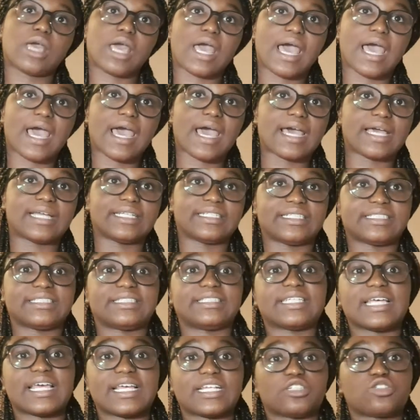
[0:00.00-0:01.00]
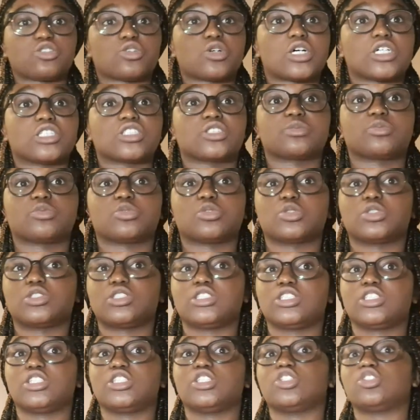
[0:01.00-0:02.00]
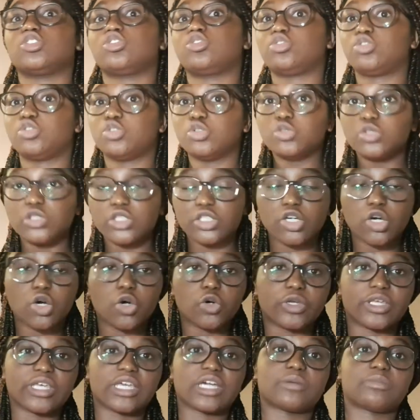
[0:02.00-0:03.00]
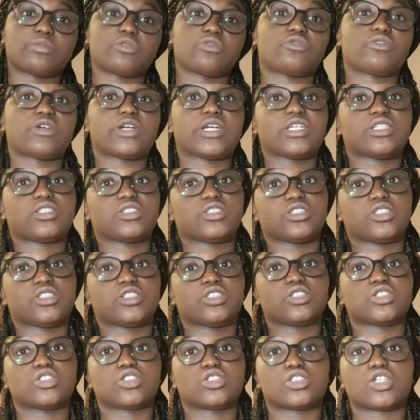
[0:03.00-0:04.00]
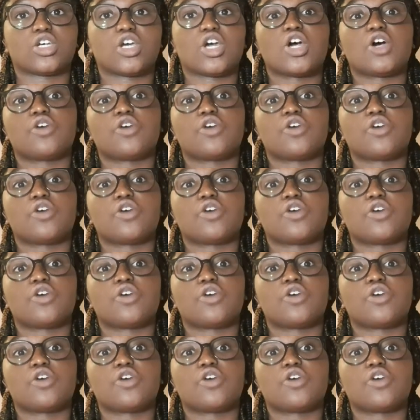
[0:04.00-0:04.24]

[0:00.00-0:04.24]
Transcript: and is then transported to the Golgi apparatus